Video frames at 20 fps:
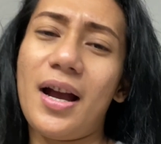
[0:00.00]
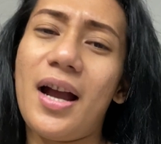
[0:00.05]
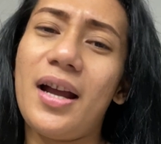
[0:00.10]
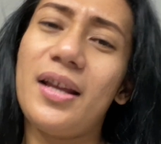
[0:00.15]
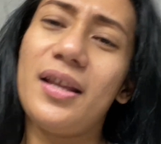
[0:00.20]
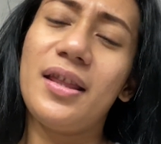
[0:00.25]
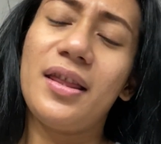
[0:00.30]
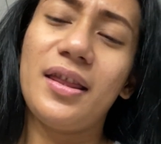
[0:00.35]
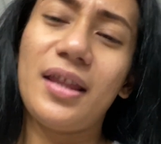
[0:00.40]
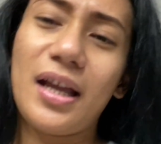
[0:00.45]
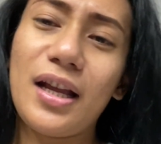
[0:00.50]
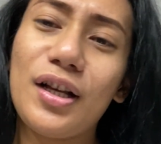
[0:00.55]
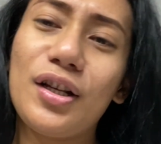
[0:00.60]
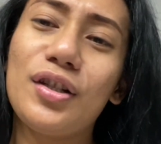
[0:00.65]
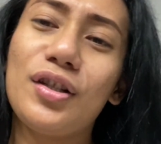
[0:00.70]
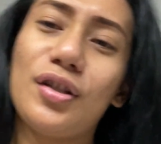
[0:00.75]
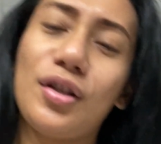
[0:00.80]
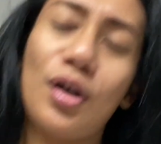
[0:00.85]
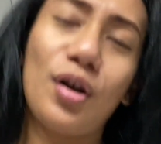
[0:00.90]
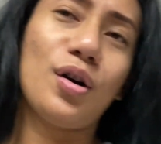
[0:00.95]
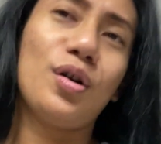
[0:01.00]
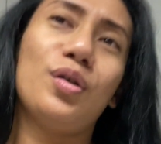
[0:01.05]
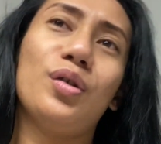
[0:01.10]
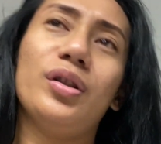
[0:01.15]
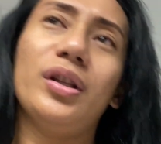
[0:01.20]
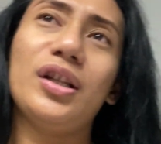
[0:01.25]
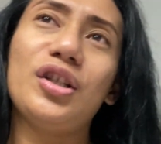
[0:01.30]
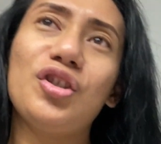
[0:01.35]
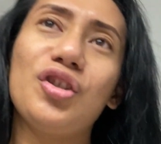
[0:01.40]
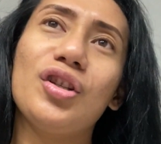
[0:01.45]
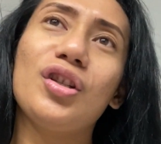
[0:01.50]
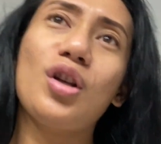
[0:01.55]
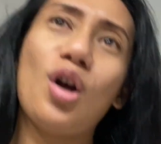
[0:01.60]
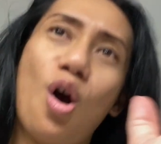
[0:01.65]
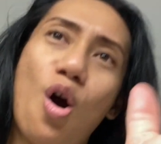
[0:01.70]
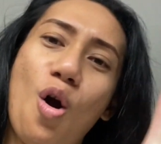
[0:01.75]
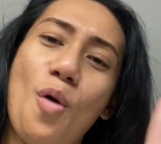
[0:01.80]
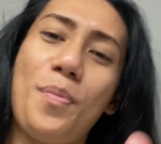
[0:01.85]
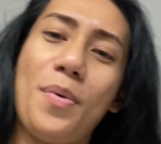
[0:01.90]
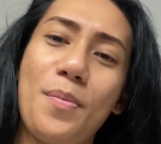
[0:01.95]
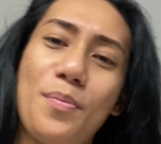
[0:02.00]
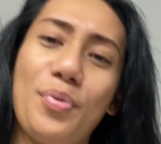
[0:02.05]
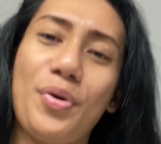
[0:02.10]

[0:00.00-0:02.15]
I think so. Let's just hope and